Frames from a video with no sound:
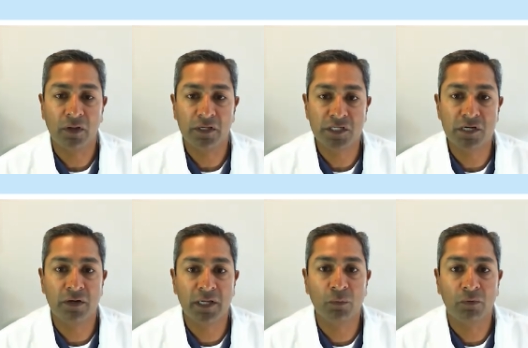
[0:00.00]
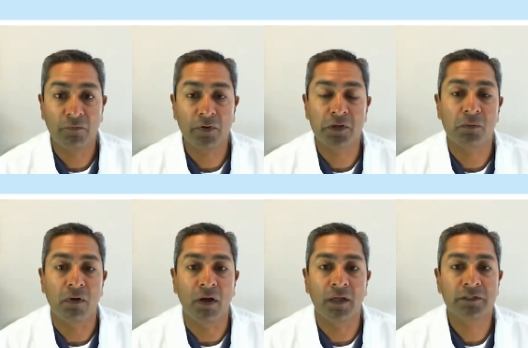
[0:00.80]
She, or he will refer you
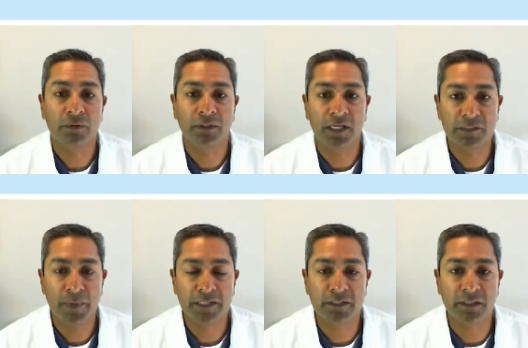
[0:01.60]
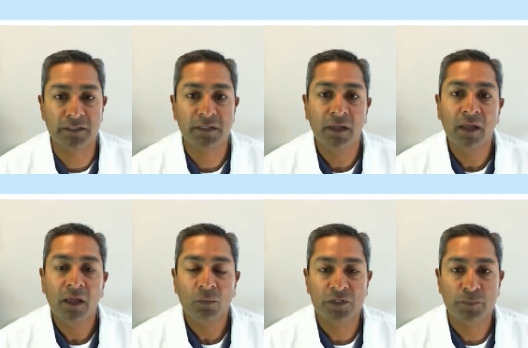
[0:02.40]
on to a lung specialist.
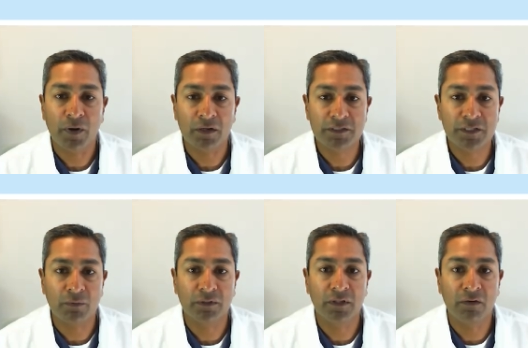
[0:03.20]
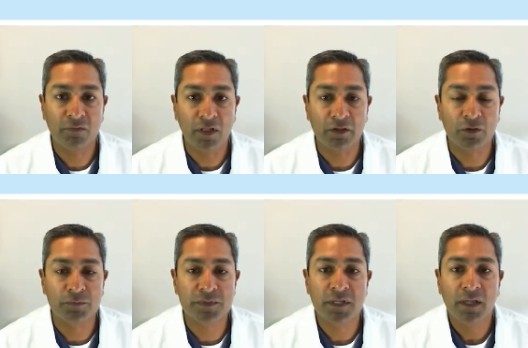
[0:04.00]
We'll start, start with lung
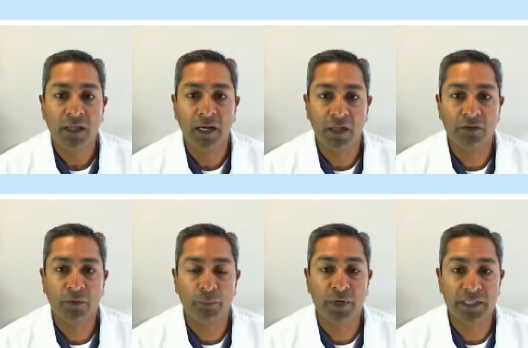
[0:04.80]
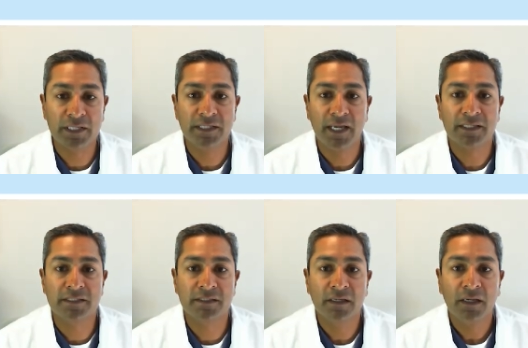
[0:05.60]
volumes and other breathing
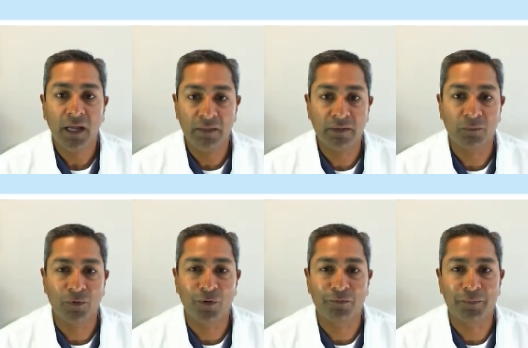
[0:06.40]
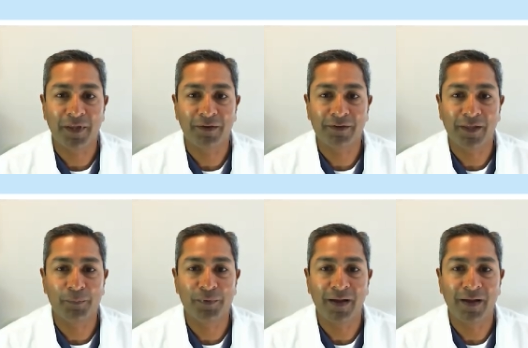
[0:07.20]
tests and then we'll go from there to help you